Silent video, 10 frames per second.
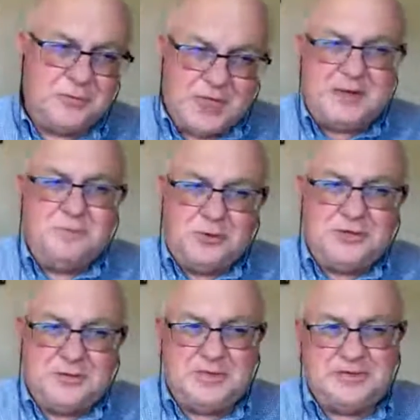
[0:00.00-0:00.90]
then put
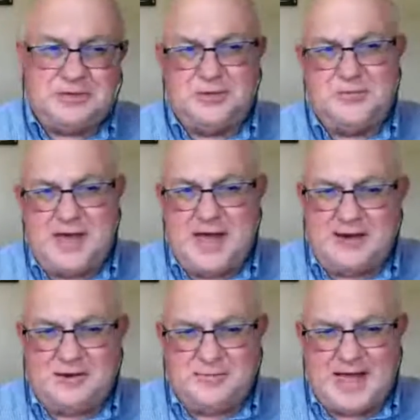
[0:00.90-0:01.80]
them into
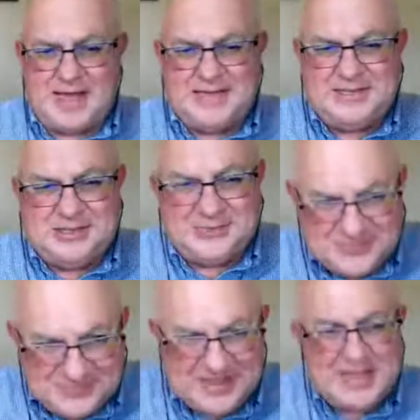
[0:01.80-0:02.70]
Mahara page,
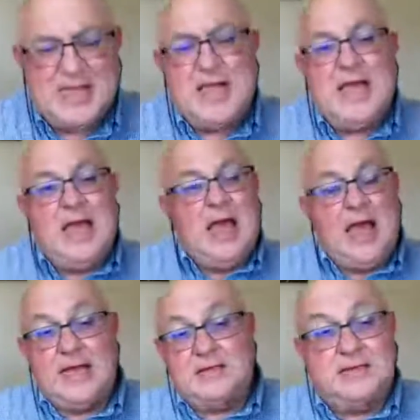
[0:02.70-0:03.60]

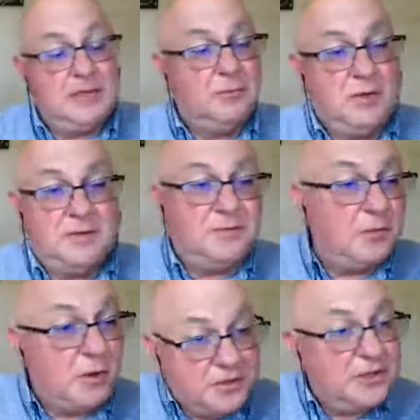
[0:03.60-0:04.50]
and said, well, if you
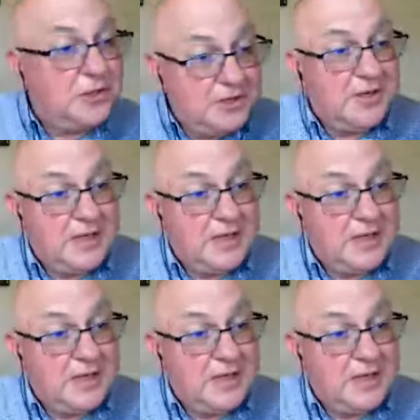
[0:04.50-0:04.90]
want to earn